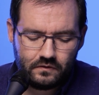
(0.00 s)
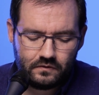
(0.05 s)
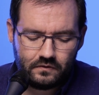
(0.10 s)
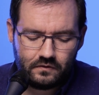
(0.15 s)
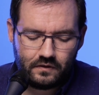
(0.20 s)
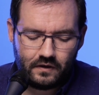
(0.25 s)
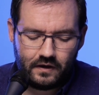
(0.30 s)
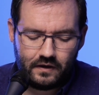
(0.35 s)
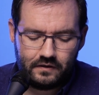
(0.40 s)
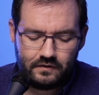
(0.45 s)

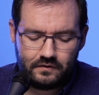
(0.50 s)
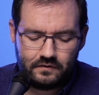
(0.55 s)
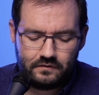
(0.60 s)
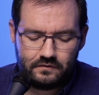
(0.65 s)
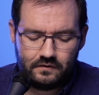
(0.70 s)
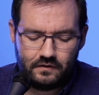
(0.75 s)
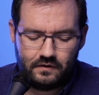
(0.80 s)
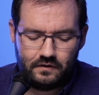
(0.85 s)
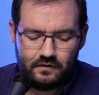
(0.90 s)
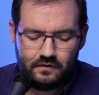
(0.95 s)

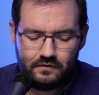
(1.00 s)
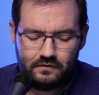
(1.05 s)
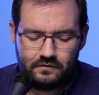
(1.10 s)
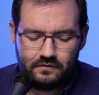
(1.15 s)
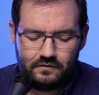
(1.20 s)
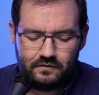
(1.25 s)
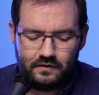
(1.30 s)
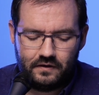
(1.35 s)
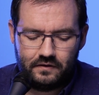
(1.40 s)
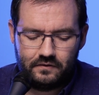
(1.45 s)

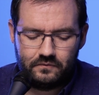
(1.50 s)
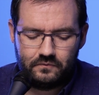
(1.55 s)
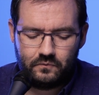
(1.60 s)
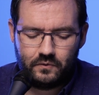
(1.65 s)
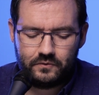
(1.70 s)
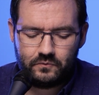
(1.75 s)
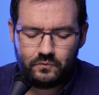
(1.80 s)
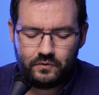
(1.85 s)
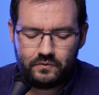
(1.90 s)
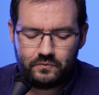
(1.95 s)
That
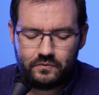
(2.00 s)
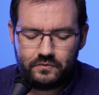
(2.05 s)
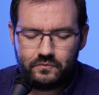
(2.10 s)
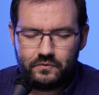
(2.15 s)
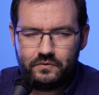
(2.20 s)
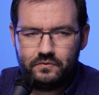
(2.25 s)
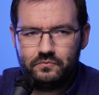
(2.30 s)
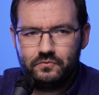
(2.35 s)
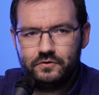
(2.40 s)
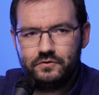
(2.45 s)
when
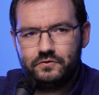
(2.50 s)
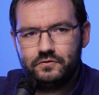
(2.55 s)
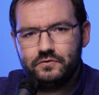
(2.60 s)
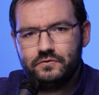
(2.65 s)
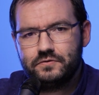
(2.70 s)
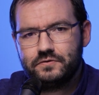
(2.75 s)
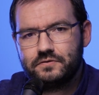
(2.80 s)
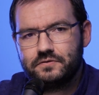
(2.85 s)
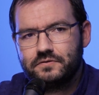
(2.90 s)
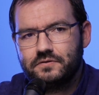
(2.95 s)
we
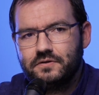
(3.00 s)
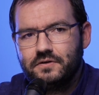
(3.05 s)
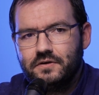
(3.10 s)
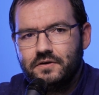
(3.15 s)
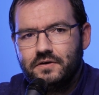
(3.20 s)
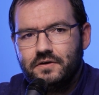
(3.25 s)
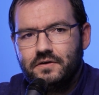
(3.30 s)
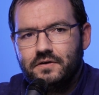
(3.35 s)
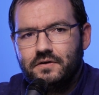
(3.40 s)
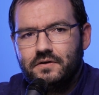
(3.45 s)
reduce
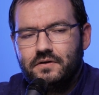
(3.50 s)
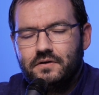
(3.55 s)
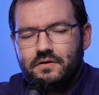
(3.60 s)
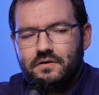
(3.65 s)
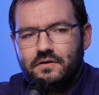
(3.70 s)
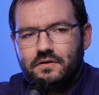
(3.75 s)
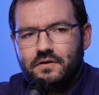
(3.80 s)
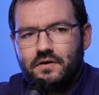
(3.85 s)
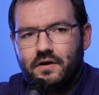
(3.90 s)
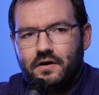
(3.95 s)

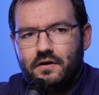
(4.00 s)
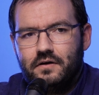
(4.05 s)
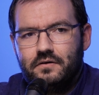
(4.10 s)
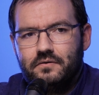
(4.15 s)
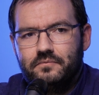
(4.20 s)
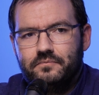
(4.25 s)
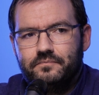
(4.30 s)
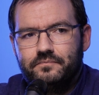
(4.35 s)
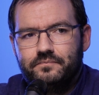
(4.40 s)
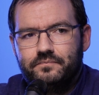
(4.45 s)

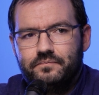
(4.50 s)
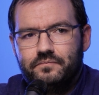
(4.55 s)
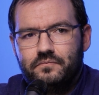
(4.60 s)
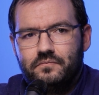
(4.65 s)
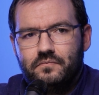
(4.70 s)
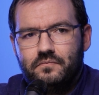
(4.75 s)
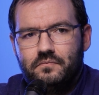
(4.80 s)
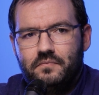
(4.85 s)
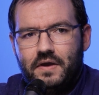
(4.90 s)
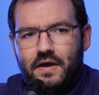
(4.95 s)

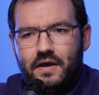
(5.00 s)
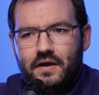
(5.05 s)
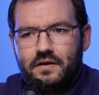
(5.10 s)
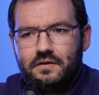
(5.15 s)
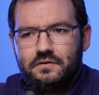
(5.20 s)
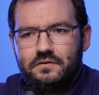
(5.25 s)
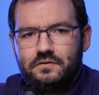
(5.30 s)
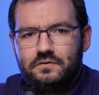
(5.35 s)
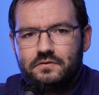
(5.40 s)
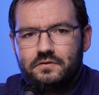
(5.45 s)

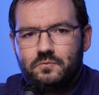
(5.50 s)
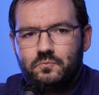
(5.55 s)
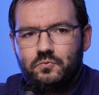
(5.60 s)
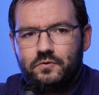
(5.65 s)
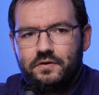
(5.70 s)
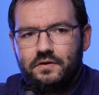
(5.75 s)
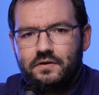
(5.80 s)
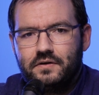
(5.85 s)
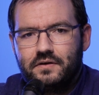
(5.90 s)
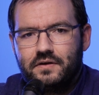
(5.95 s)
man to
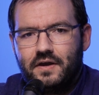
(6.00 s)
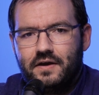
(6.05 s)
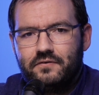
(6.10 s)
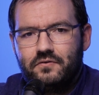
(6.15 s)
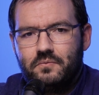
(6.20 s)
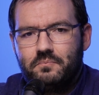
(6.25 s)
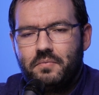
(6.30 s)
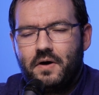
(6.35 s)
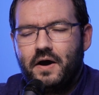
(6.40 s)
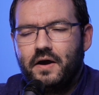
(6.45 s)
simply a kind of
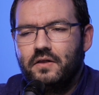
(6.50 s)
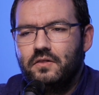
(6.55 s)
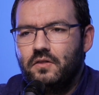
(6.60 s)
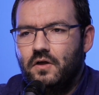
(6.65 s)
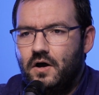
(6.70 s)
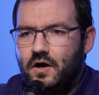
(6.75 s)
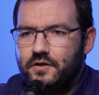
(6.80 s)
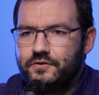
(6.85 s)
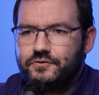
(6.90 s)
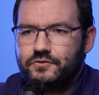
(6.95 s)
a
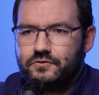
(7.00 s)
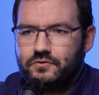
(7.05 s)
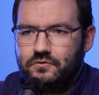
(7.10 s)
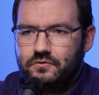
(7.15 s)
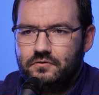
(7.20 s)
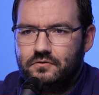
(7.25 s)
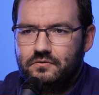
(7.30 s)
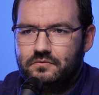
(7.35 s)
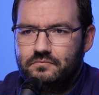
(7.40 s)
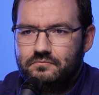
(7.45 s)

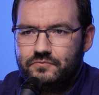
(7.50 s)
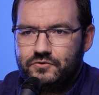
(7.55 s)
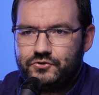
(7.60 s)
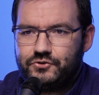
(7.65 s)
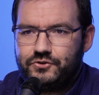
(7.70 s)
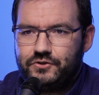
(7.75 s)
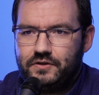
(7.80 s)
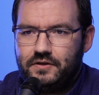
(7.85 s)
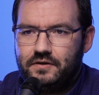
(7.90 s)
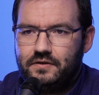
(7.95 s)
biological
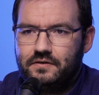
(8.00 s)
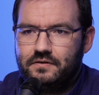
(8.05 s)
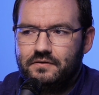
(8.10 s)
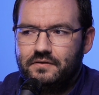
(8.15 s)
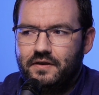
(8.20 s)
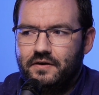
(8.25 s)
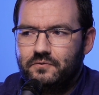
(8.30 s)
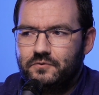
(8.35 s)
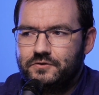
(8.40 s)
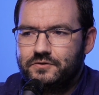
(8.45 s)
machine
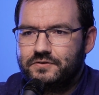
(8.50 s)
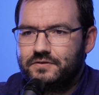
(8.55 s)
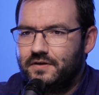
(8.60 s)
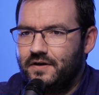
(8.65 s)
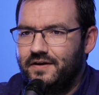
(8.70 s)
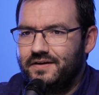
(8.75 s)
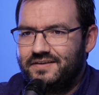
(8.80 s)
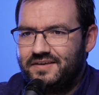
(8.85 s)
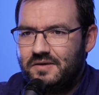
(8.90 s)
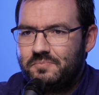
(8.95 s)
that we just
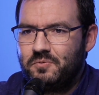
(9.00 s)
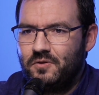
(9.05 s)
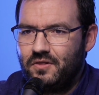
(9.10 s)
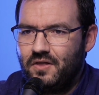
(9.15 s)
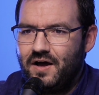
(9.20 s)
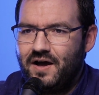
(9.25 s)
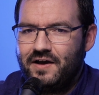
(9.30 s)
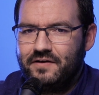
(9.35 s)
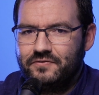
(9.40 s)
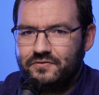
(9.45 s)
got to keep
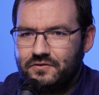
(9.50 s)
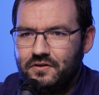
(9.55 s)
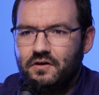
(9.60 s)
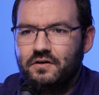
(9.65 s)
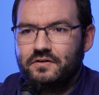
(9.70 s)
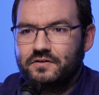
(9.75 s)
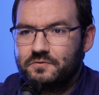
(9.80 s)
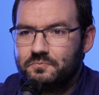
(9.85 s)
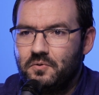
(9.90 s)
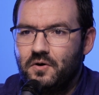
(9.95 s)
alive as
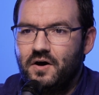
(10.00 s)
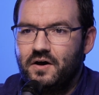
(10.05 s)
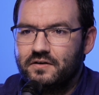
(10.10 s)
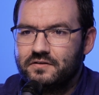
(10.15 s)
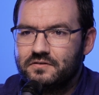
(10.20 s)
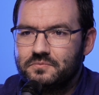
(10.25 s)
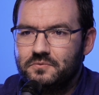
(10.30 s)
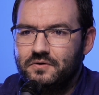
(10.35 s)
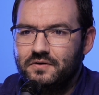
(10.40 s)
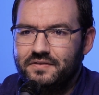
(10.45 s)
long as
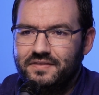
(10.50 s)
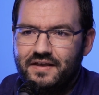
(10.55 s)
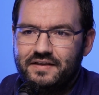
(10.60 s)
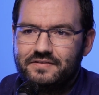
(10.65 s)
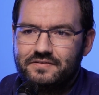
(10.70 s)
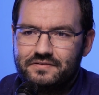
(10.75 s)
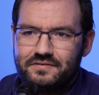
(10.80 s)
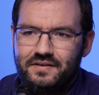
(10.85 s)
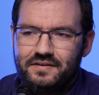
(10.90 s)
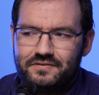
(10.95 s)
possible, and
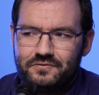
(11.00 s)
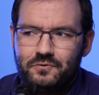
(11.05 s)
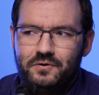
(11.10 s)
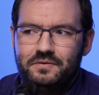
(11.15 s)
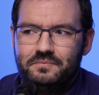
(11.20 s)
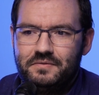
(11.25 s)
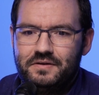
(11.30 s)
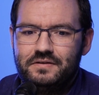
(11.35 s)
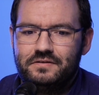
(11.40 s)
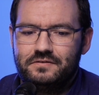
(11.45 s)
that's what
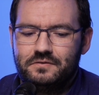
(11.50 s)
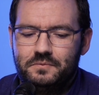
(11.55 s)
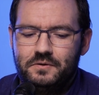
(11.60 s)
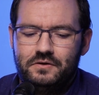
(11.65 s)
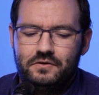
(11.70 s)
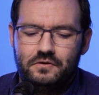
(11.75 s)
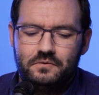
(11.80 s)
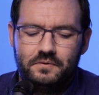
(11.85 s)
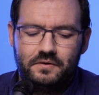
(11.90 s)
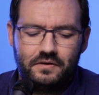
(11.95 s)
it means to be
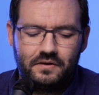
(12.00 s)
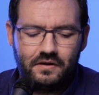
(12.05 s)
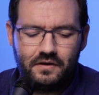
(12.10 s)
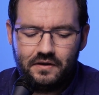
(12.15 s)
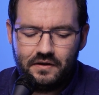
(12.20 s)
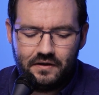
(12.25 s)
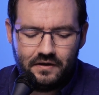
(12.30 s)
human.